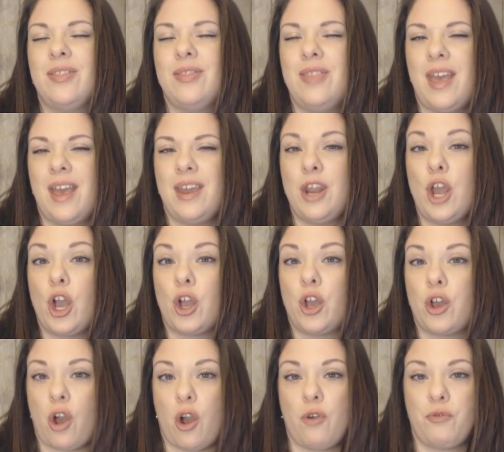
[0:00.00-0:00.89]

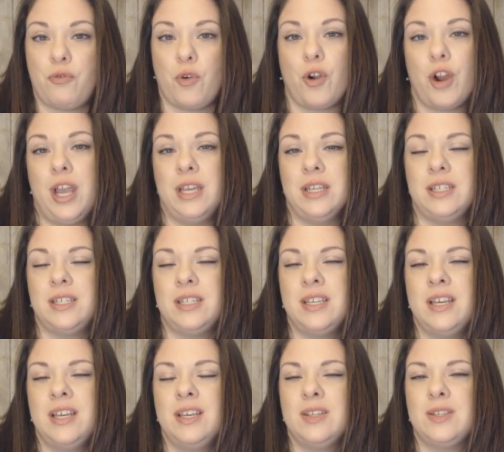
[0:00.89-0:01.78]
then go for it.
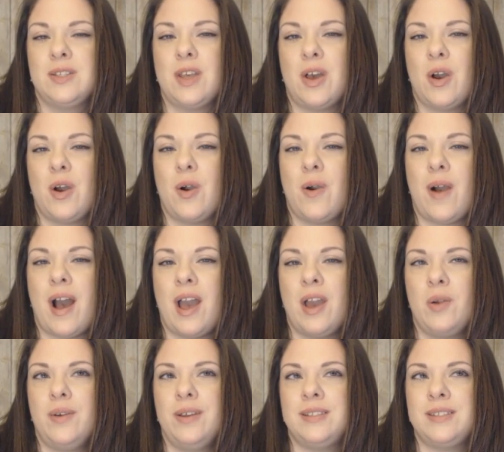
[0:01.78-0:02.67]
So
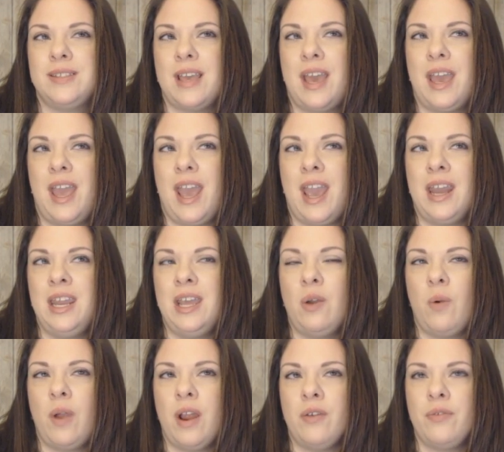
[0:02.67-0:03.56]
I would say
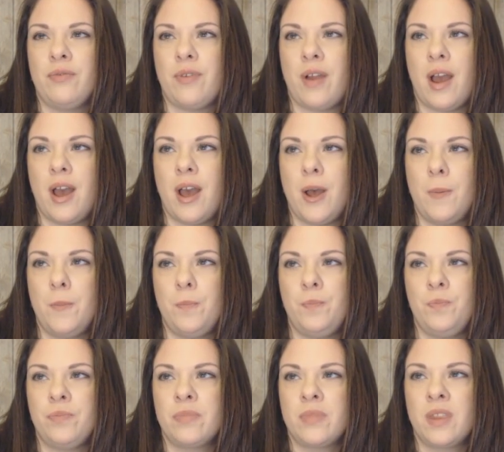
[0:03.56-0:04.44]
anywhere
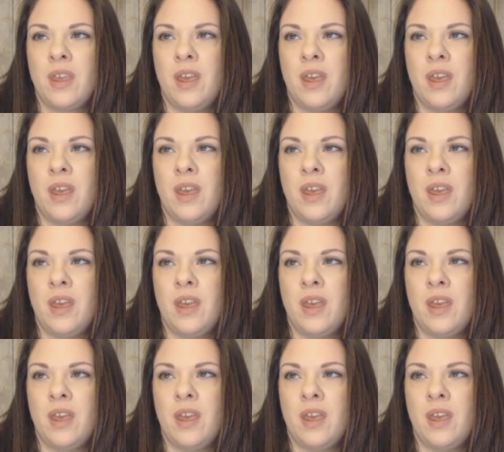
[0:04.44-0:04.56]
from